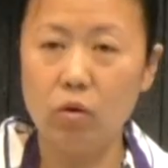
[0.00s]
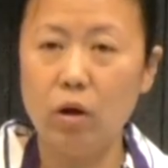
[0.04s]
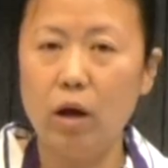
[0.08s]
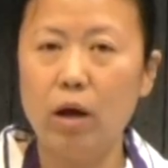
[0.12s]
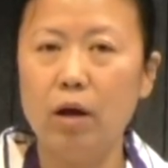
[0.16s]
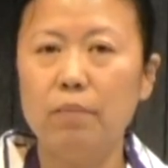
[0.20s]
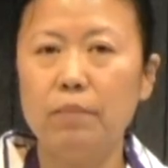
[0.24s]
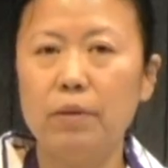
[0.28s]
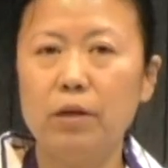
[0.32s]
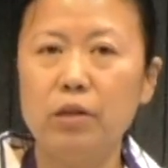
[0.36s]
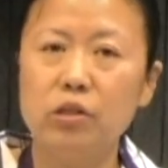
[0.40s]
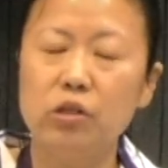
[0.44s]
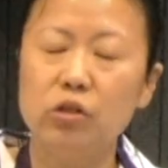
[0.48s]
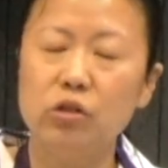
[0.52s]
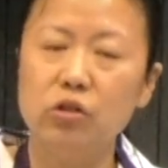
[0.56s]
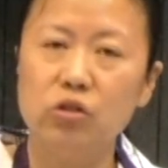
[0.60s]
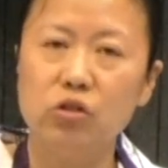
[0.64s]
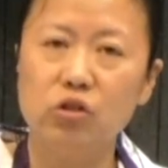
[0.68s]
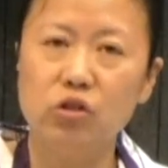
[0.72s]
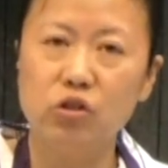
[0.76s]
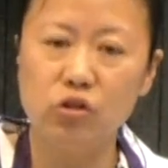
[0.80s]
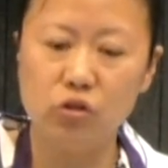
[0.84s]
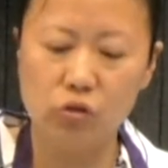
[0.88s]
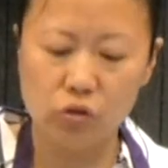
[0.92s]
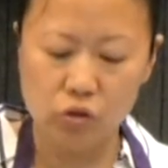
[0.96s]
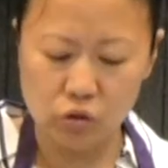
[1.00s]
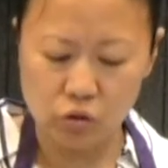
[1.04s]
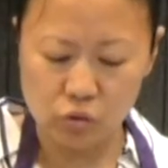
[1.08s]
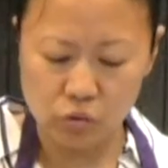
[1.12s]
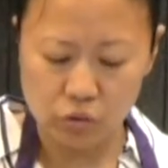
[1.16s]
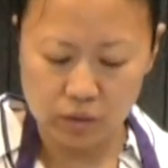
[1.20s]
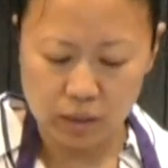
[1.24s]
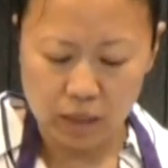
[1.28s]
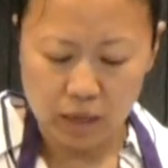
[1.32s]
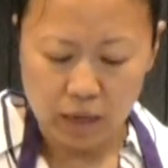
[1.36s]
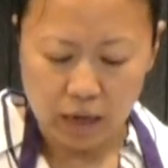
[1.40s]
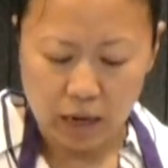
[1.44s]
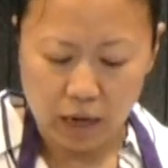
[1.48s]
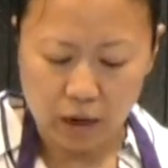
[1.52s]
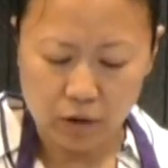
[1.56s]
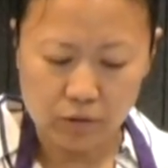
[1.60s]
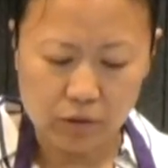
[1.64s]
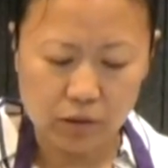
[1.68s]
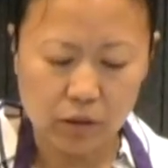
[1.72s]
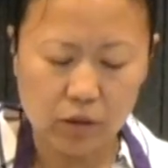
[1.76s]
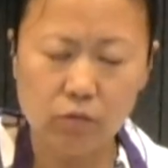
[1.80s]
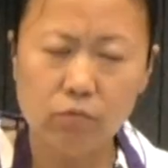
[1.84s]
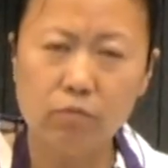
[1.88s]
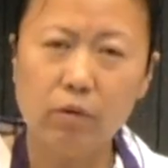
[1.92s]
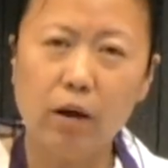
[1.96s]
how much did you use? I would
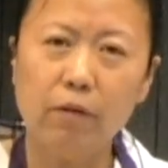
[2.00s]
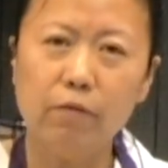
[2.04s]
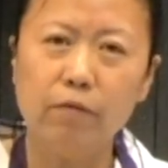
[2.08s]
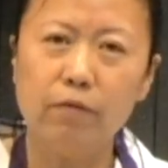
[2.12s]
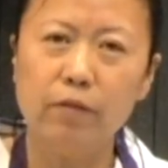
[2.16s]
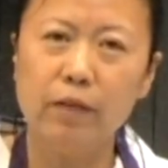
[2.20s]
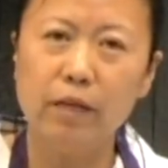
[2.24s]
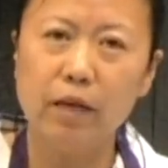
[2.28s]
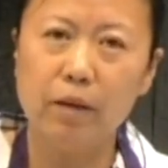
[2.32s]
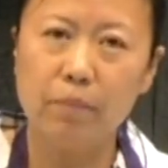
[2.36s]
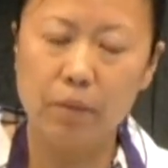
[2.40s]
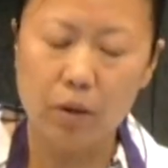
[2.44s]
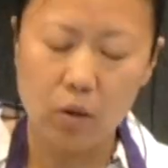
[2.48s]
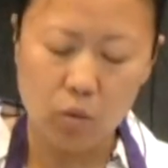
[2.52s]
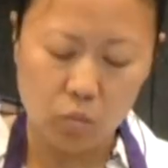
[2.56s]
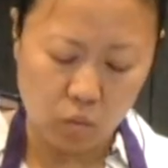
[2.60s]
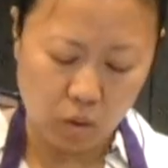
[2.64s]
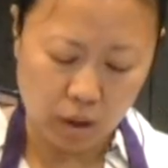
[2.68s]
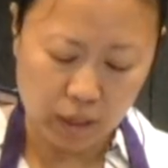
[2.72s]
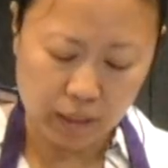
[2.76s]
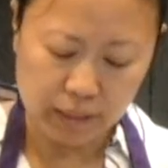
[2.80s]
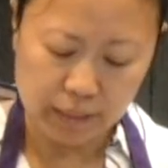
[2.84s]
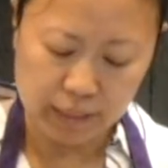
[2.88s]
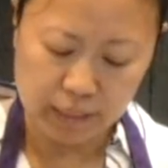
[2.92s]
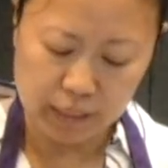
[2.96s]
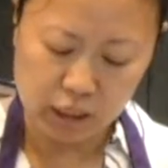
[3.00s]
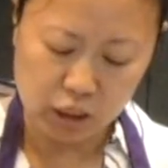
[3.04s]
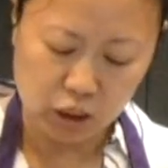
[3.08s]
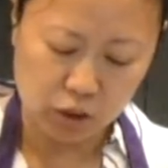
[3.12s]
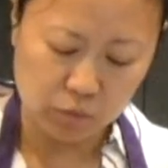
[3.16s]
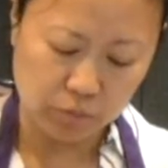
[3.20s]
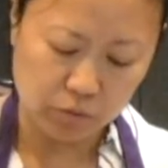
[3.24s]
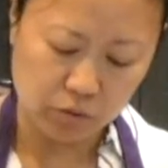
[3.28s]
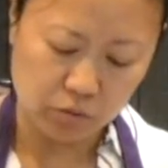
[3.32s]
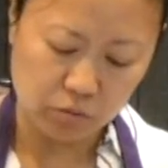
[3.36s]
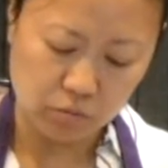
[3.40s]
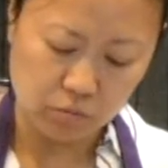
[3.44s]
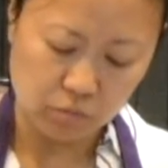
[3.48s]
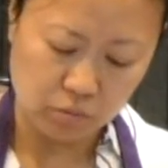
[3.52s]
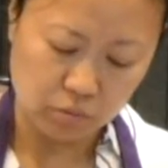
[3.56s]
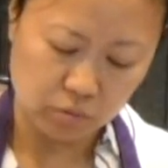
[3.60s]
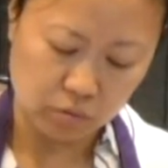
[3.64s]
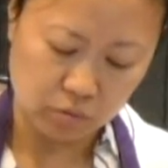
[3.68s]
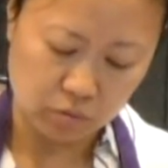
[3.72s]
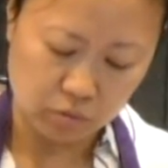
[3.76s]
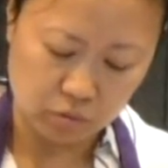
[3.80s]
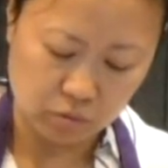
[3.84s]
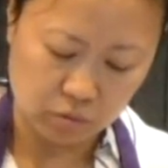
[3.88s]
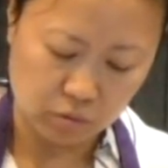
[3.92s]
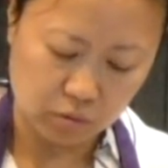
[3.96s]
say roughly about 1 teaspoon.
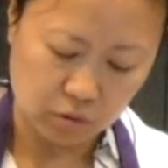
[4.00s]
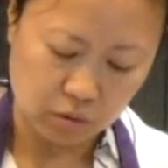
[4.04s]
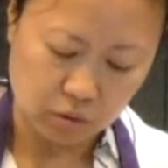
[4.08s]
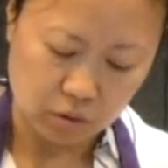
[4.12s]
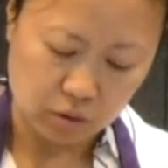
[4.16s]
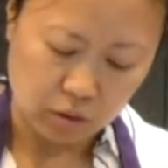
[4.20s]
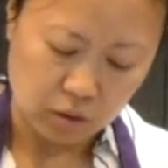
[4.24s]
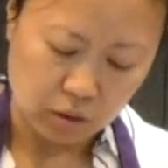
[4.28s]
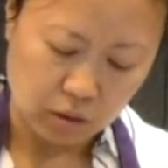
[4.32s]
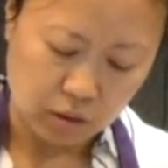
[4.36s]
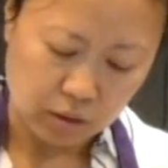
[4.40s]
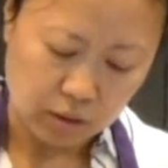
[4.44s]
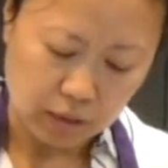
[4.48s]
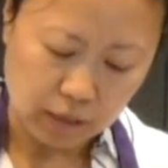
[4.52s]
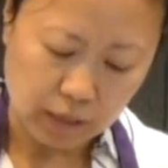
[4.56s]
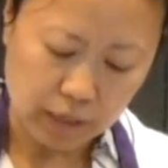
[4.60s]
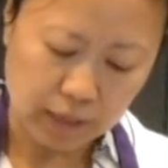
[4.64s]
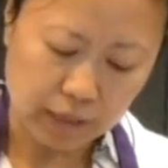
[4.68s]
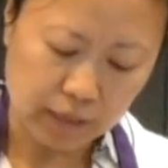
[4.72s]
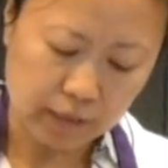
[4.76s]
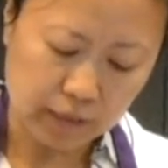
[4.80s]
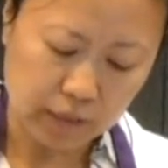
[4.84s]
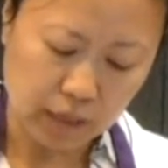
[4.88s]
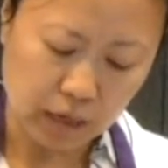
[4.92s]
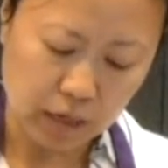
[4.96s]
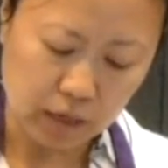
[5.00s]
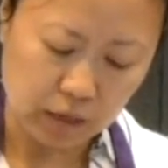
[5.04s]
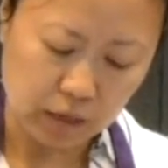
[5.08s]
Like I said,